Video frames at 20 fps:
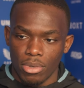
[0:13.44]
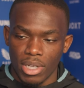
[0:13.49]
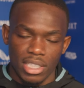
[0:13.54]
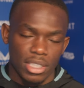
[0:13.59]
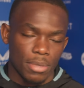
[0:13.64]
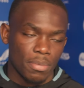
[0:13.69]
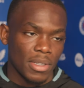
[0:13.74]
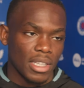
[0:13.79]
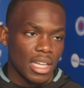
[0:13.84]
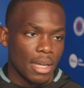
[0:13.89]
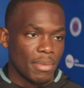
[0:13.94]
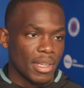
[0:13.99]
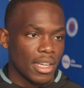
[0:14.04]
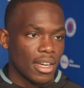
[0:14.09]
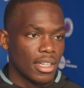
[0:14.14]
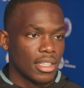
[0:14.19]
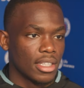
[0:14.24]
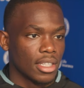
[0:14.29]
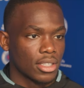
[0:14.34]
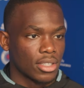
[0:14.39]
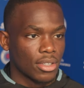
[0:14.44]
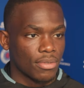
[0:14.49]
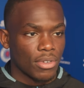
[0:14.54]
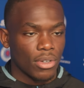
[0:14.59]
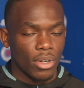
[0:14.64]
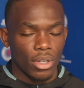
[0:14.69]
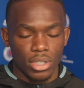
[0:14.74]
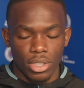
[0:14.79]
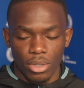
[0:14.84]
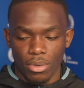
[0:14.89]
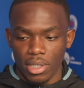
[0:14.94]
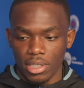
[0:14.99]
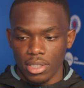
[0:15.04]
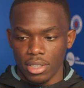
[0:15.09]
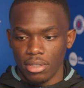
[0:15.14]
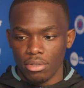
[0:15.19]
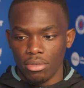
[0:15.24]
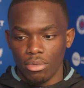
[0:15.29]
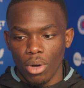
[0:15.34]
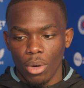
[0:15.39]
We had to put that behind us. Of course, it
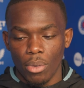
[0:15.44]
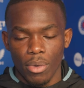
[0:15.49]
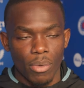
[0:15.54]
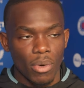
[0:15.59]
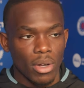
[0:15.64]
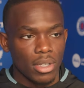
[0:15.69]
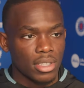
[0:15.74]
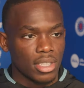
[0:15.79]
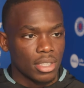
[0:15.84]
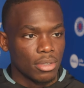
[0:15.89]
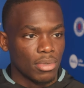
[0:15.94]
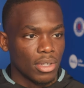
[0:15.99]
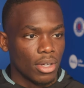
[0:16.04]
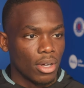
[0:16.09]
wasn't what we wanted.